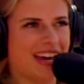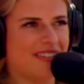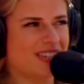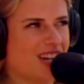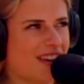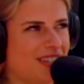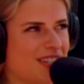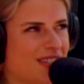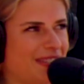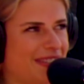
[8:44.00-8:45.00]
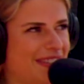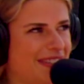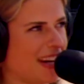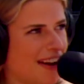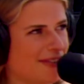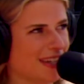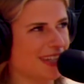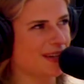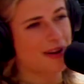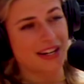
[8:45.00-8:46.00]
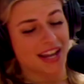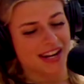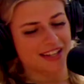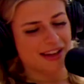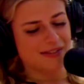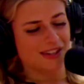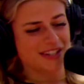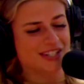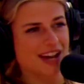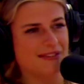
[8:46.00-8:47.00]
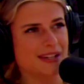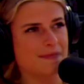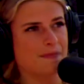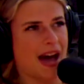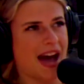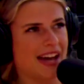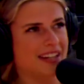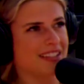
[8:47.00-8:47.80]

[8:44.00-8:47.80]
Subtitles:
have a Chevy soon. I really want an any level on a Chevy. Bad.